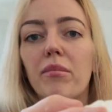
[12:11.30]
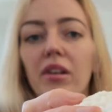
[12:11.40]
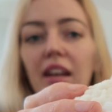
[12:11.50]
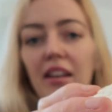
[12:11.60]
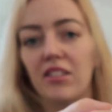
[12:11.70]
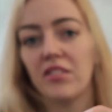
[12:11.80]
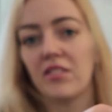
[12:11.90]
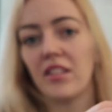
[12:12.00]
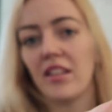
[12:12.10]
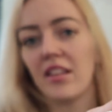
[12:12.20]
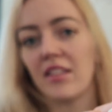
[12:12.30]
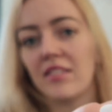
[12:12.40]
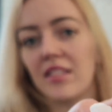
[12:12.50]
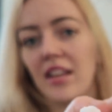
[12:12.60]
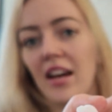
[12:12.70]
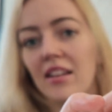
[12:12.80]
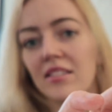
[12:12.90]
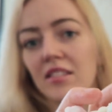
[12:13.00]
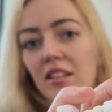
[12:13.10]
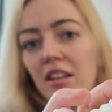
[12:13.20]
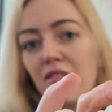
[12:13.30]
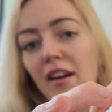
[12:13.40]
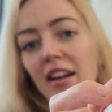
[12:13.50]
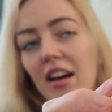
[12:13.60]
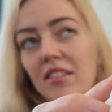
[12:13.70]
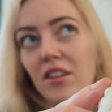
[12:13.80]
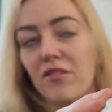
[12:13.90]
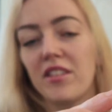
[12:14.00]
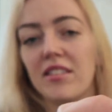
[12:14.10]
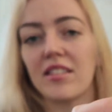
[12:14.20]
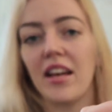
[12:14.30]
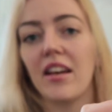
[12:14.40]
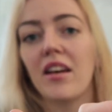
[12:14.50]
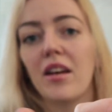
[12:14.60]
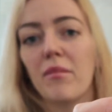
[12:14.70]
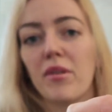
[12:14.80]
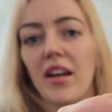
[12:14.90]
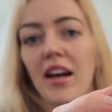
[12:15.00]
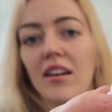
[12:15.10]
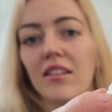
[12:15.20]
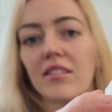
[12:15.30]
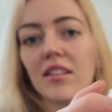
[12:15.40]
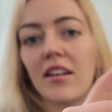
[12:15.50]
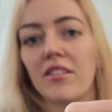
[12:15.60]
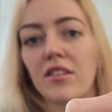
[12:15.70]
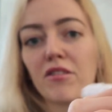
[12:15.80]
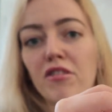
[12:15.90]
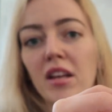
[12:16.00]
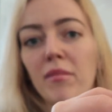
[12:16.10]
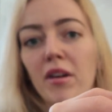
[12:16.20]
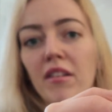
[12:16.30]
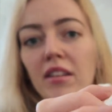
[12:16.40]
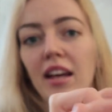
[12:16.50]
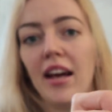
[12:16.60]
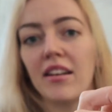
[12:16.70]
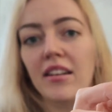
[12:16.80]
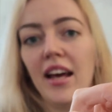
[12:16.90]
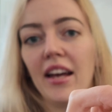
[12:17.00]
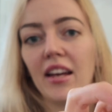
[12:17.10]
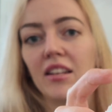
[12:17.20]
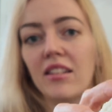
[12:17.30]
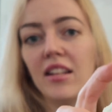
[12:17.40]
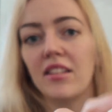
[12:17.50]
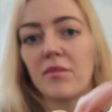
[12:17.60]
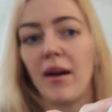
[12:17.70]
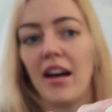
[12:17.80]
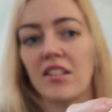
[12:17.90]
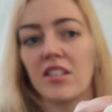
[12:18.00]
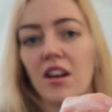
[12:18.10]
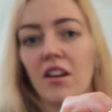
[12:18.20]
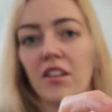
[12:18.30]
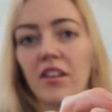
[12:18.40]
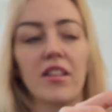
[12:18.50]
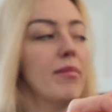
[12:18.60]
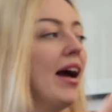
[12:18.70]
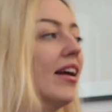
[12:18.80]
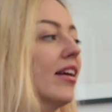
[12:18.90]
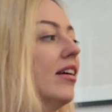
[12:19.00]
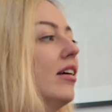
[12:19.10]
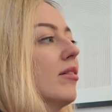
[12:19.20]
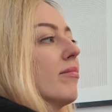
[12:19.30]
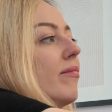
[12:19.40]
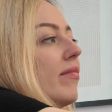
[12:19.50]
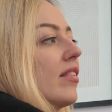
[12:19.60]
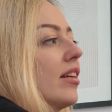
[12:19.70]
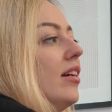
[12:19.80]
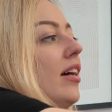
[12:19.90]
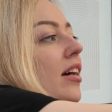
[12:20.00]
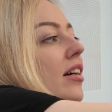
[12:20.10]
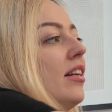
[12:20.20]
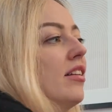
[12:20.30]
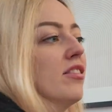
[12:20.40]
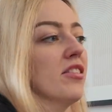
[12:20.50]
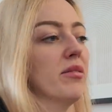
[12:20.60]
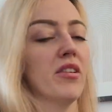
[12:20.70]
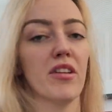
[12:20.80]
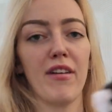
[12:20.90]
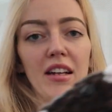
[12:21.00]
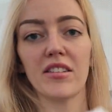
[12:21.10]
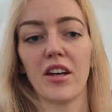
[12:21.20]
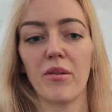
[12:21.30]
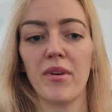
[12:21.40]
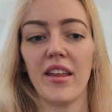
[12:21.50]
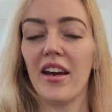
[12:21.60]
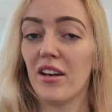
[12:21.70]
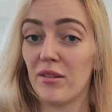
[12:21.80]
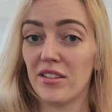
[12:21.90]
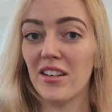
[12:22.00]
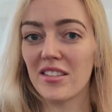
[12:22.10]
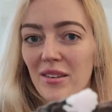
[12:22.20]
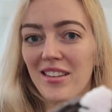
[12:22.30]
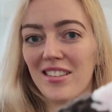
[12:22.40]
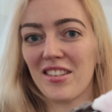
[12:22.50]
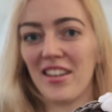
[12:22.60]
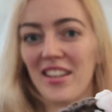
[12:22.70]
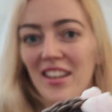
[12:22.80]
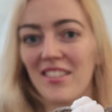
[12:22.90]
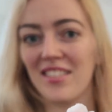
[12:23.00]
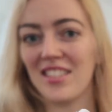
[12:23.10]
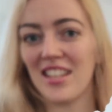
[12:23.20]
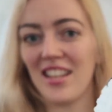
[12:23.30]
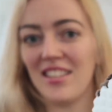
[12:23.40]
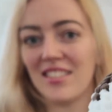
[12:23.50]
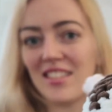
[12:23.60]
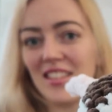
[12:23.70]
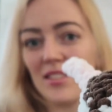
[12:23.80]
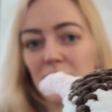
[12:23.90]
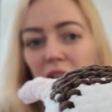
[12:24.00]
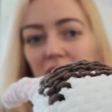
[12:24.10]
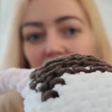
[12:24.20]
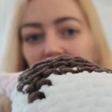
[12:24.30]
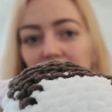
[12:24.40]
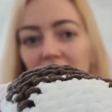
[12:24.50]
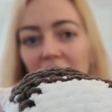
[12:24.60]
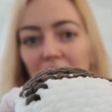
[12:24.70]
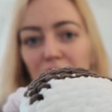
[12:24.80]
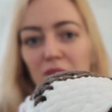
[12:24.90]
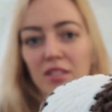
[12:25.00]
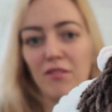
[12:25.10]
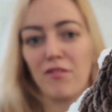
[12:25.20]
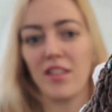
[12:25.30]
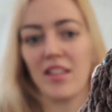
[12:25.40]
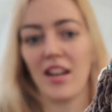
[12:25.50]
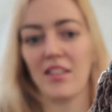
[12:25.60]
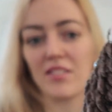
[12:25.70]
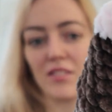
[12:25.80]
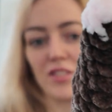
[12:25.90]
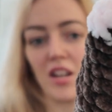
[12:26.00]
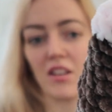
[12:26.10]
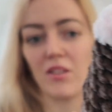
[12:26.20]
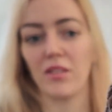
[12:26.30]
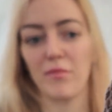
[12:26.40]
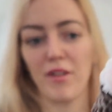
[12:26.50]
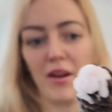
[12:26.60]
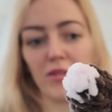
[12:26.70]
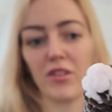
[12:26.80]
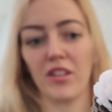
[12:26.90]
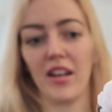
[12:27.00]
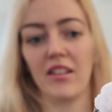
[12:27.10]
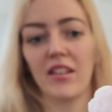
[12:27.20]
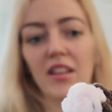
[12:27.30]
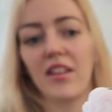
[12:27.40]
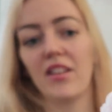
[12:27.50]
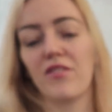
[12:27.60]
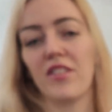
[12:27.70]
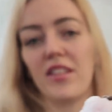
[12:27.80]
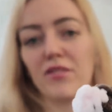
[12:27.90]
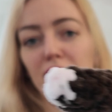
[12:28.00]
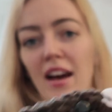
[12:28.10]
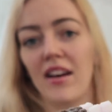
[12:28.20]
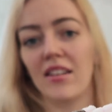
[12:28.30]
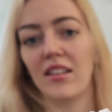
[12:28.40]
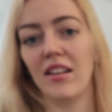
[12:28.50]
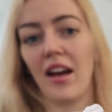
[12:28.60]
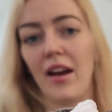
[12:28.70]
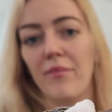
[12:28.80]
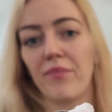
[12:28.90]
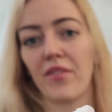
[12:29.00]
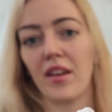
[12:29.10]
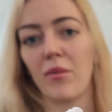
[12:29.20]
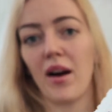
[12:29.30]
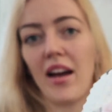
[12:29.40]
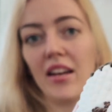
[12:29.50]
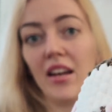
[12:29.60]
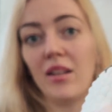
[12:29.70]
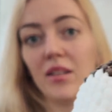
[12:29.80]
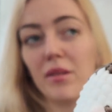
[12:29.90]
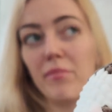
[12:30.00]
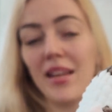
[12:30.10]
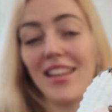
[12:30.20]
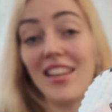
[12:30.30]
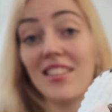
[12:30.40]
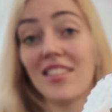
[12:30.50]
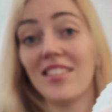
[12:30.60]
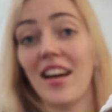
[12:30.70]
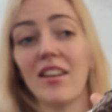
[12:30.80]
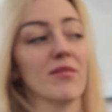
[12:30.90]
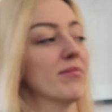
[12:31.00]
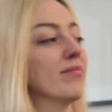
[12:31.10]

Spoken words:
But yeah, just so that you can see, it has the red eyes, obviously, but it has this sort of cream around the head and neck, and then this patch on the back. And there's also another rat to go with it, who is also in the drawing, which is this one. So again, I've used that really nice sort of charcoaly brown colour for this rat, white and pink ears and tail.